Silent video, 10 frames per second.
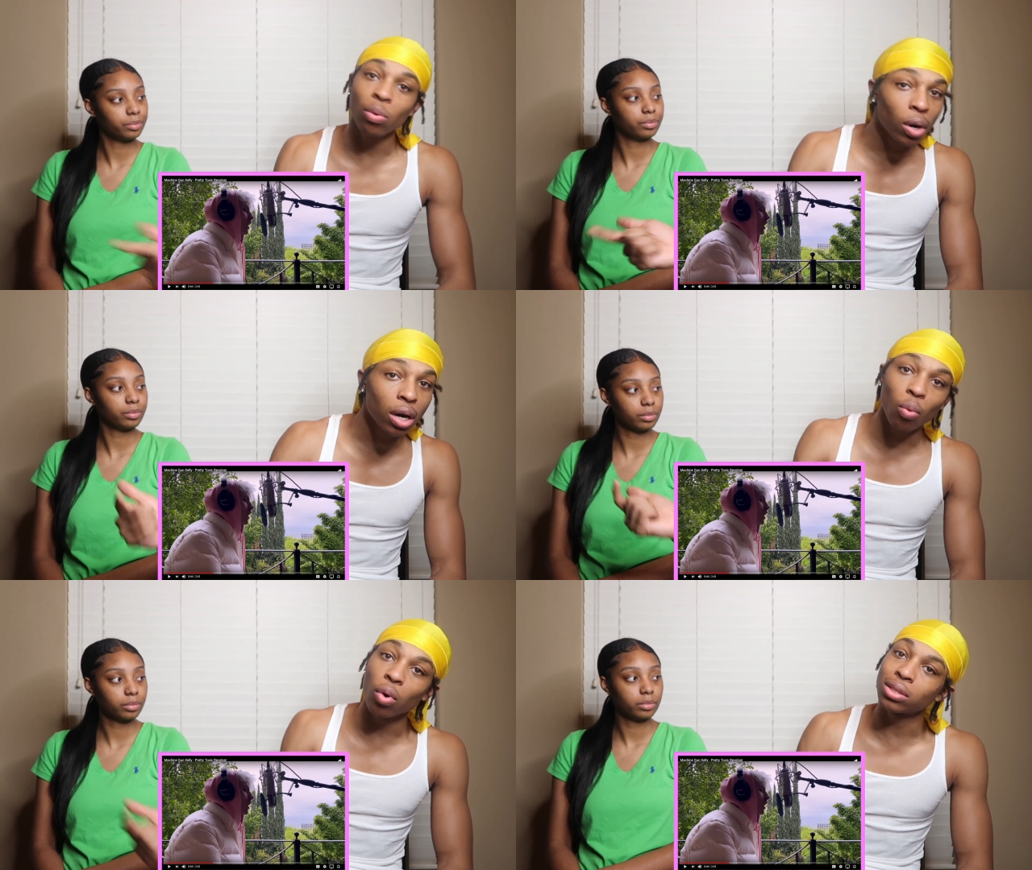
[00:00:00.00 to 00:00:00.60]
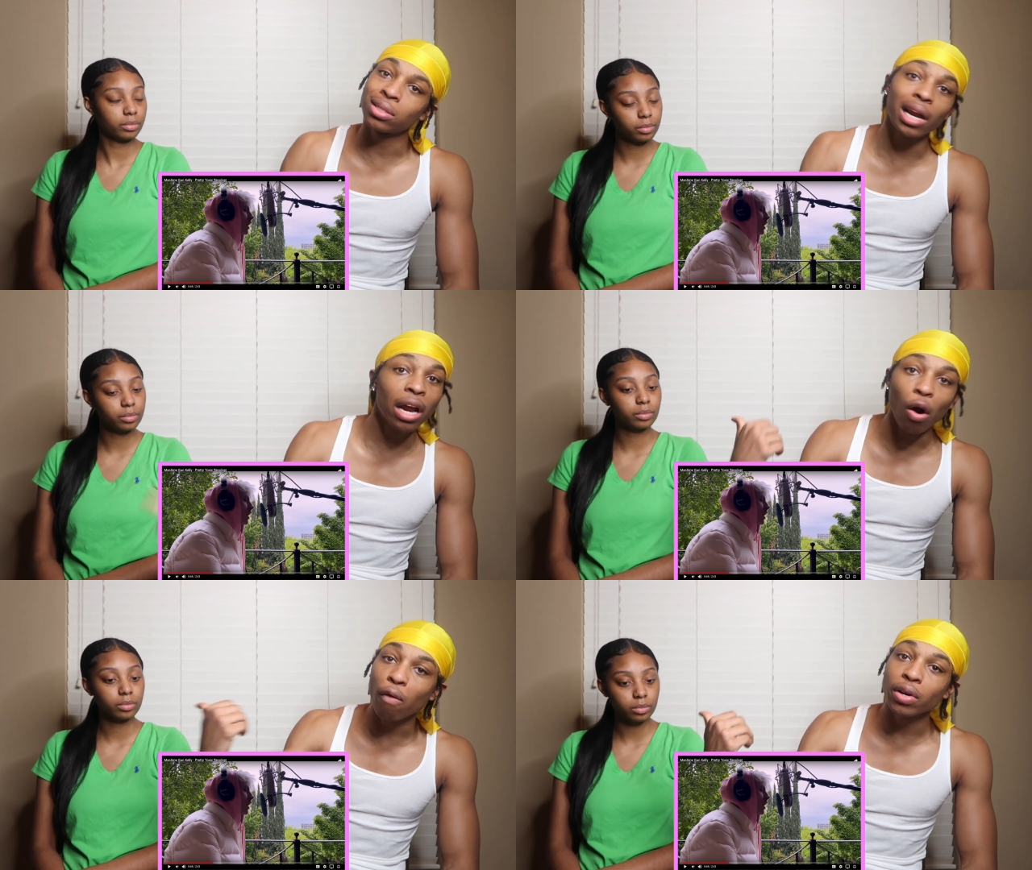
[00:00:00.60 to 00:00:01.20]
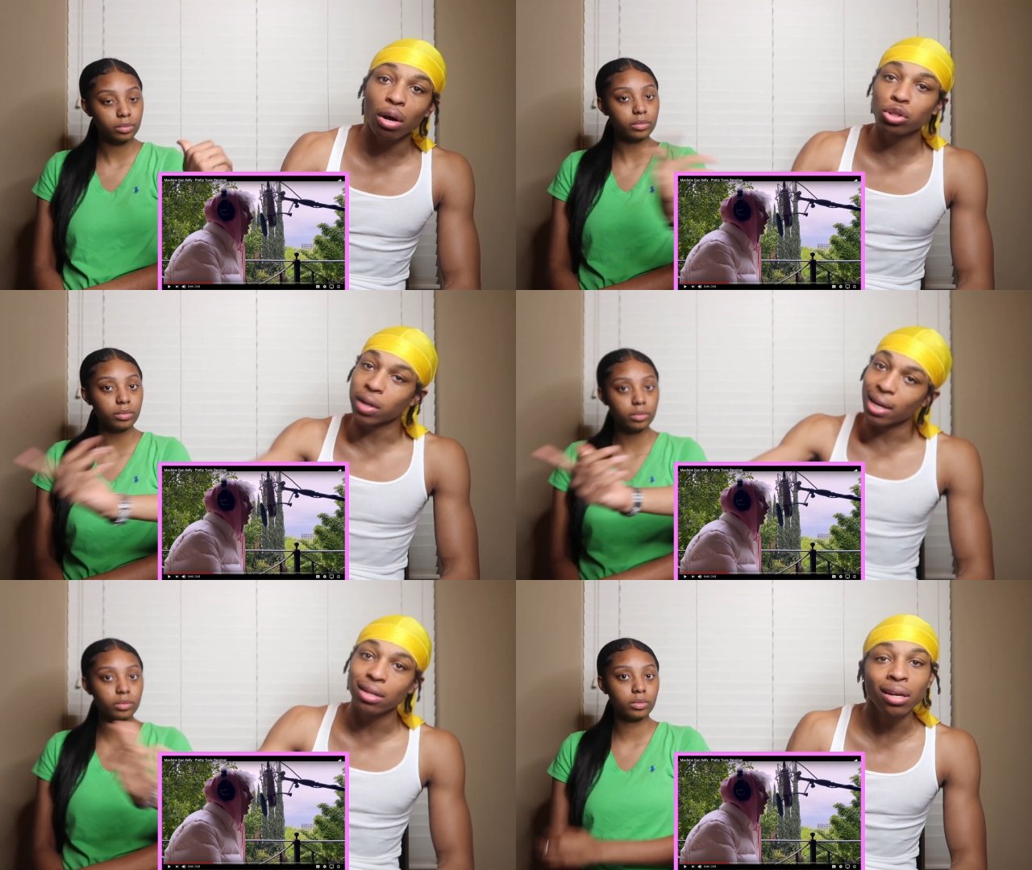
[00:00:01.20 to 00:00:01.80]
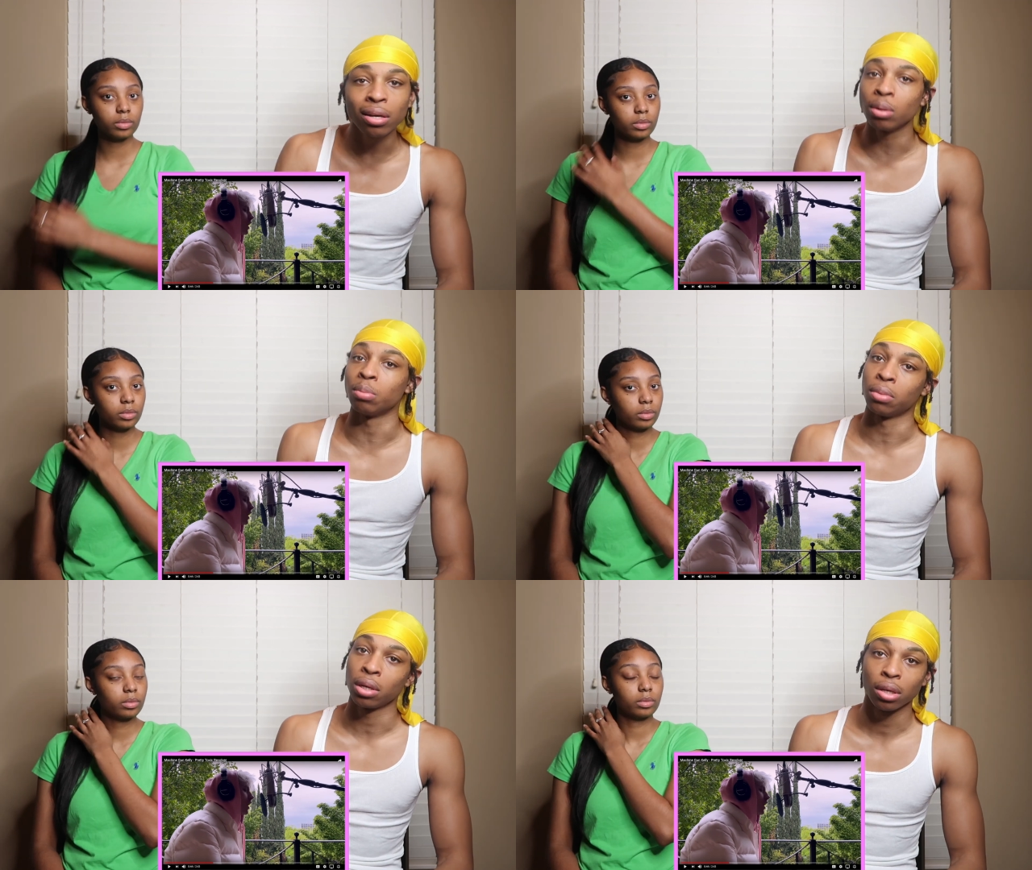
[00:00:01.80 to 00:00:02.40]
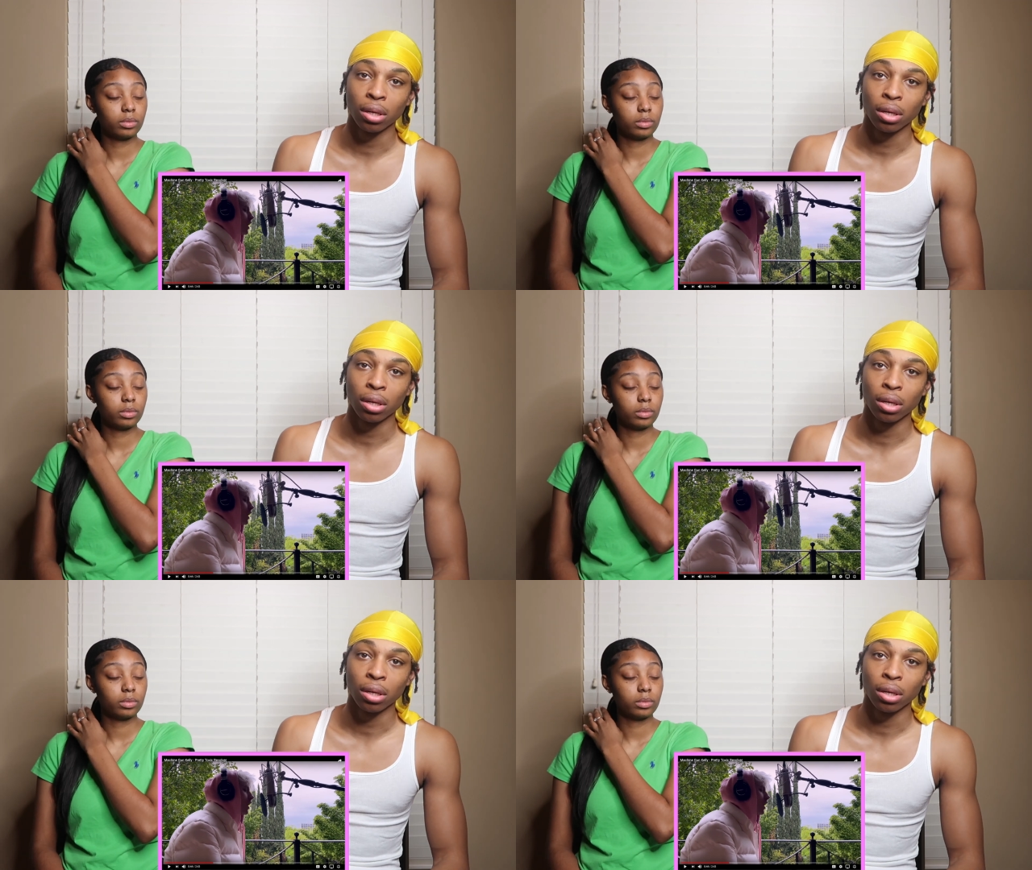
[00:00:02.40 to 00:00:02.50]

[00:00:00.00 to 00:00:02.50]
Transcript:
Speaker 1: the one of the ones that ain't overdosed like them.